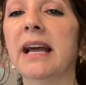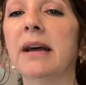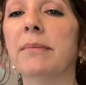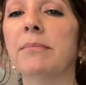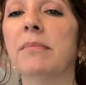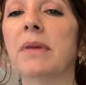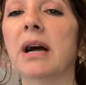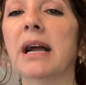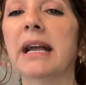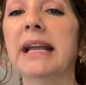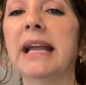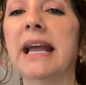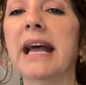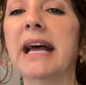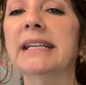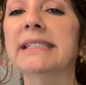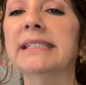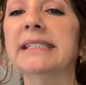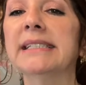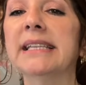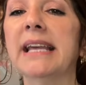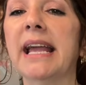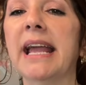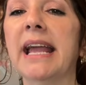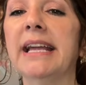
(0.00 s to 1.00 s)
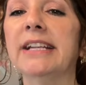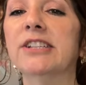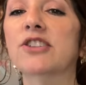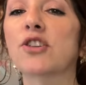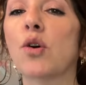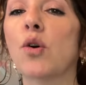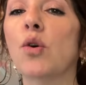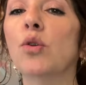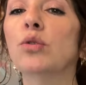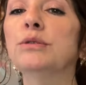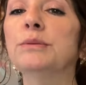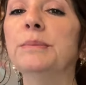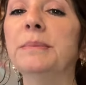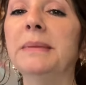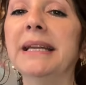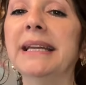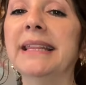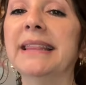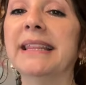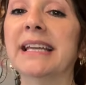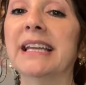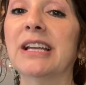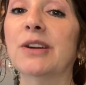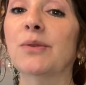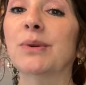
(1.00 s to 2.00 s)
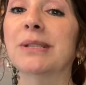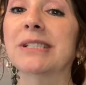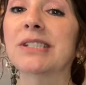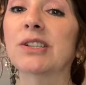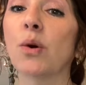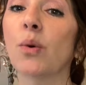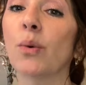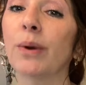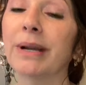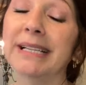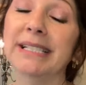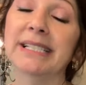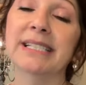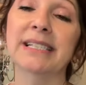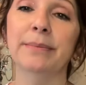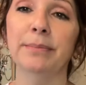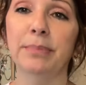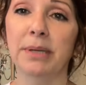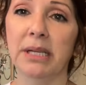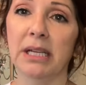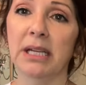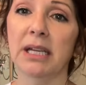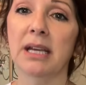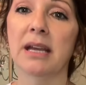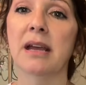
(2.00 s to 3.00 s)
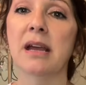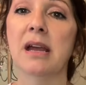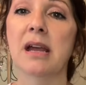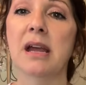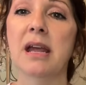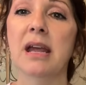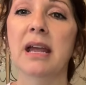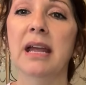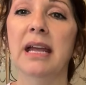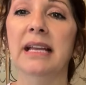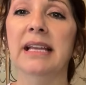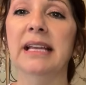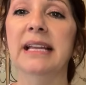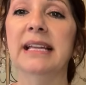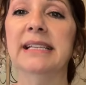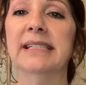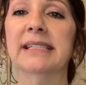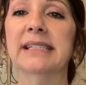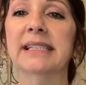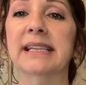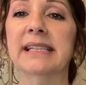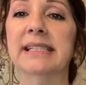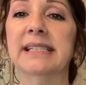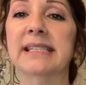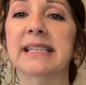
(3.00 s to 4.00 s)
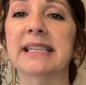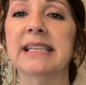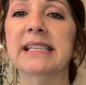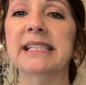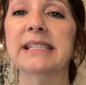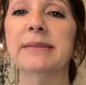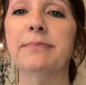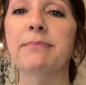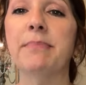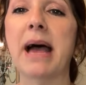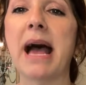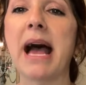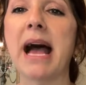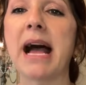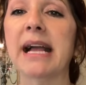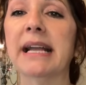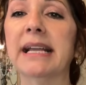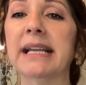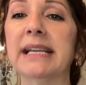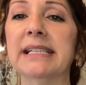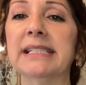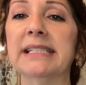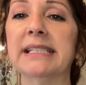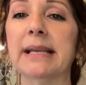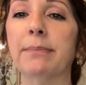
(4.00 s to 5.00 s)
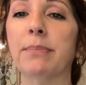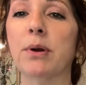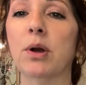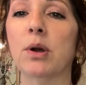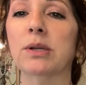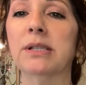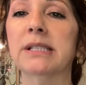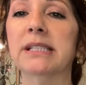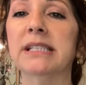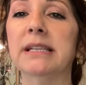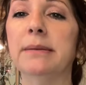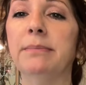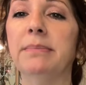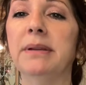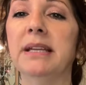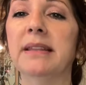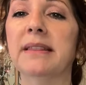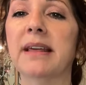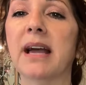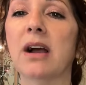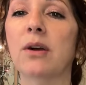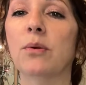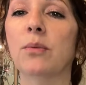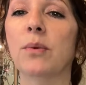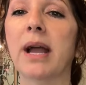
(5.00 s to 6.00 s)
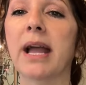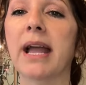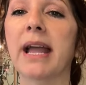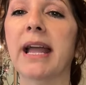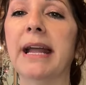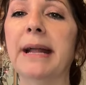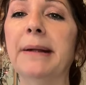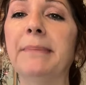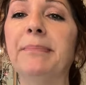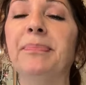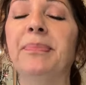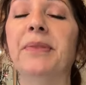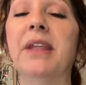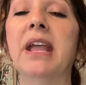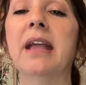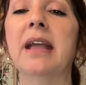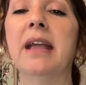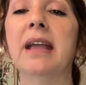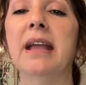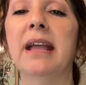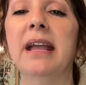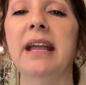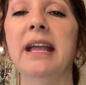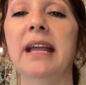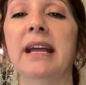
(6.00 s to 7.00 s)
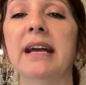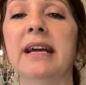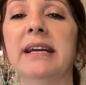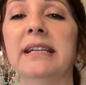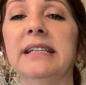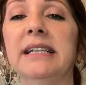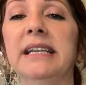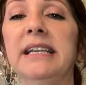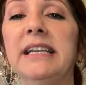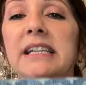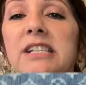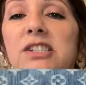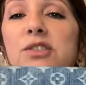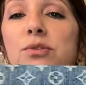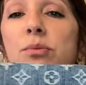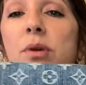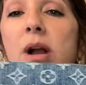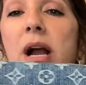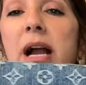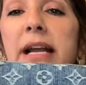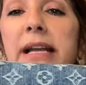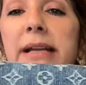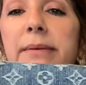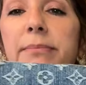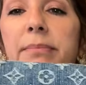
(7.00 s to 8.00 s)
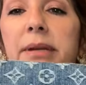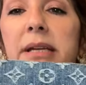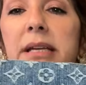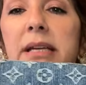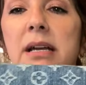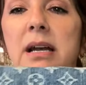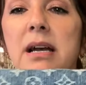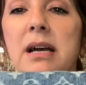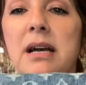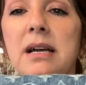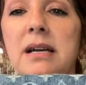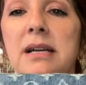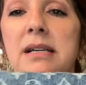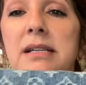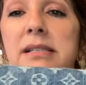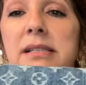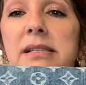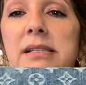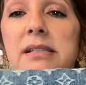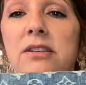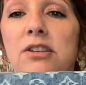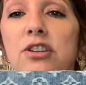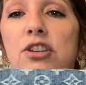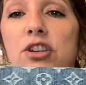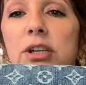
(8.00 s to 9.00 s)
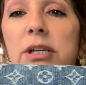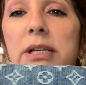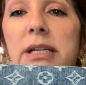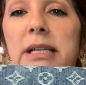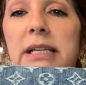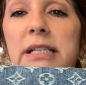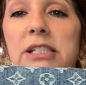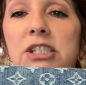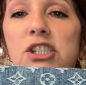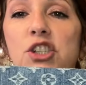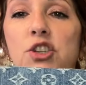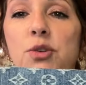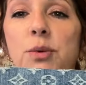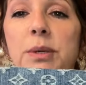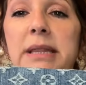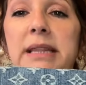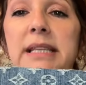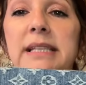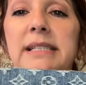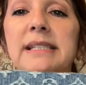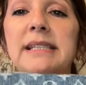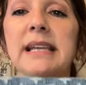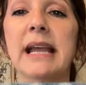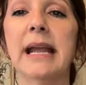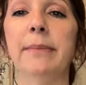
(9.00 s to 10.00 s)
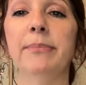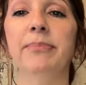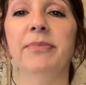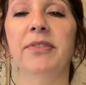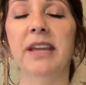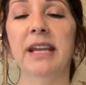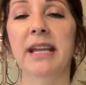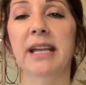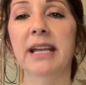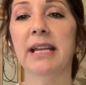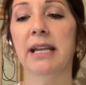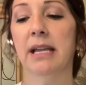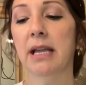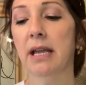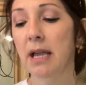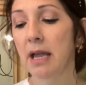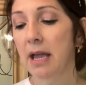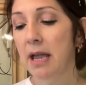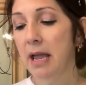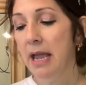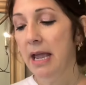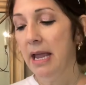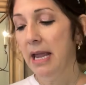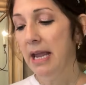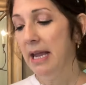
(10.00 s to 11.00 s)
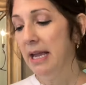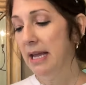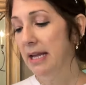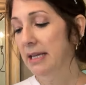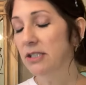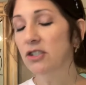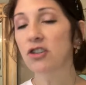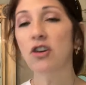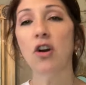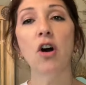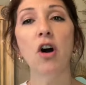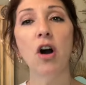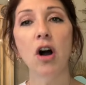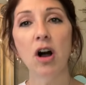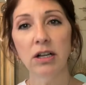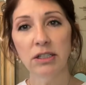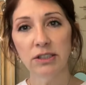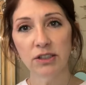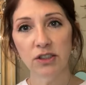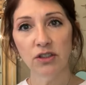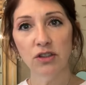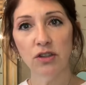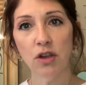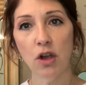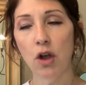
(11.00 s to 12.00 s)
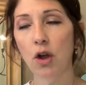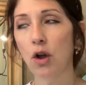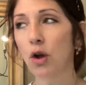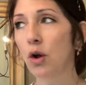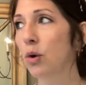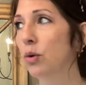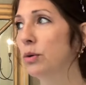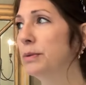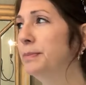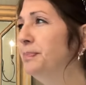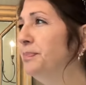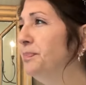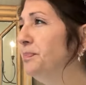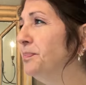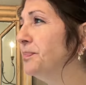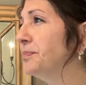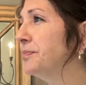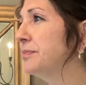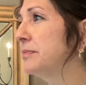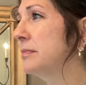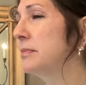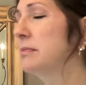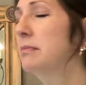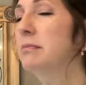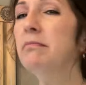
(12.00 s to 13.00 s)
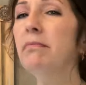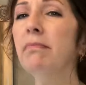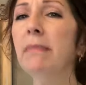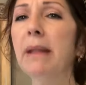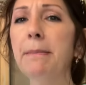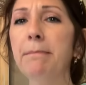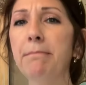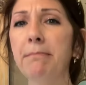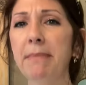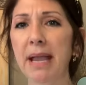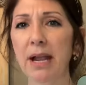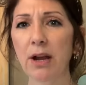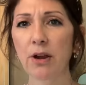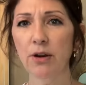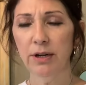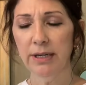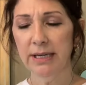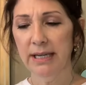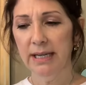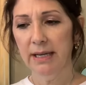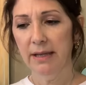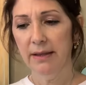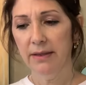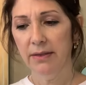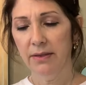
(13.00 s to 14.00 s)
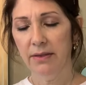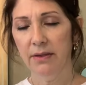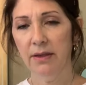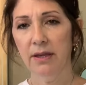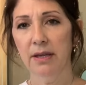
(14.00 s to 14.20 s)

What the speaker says: my essay told me that it was going to be. And he says this bag is supposed to be that way. And he's right, because look, it's doing the same thing. And also, Meredith